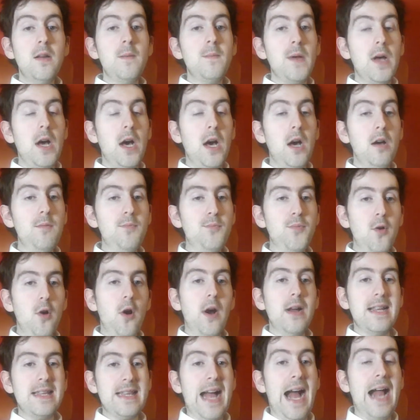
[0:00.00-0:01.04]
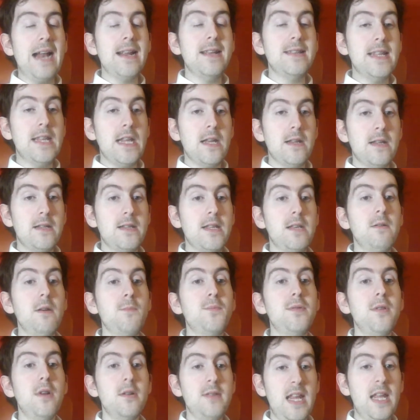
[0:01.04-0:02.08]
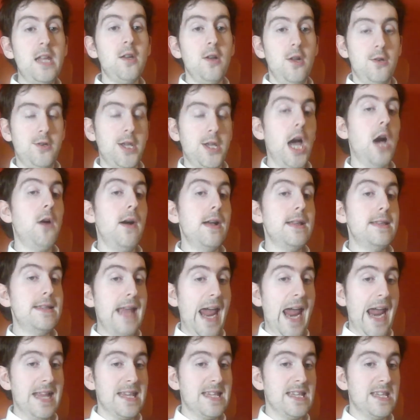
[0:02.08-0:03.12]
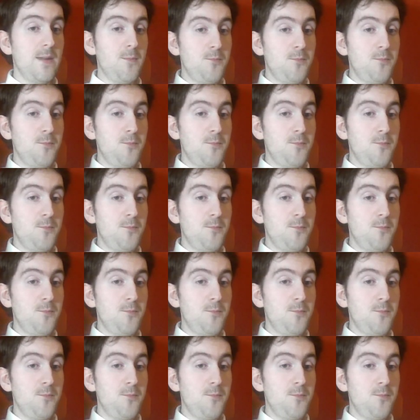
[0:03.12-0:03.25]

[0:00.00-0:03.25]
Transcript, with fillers: But oh boy, this cat is going to do a bloody good go at it.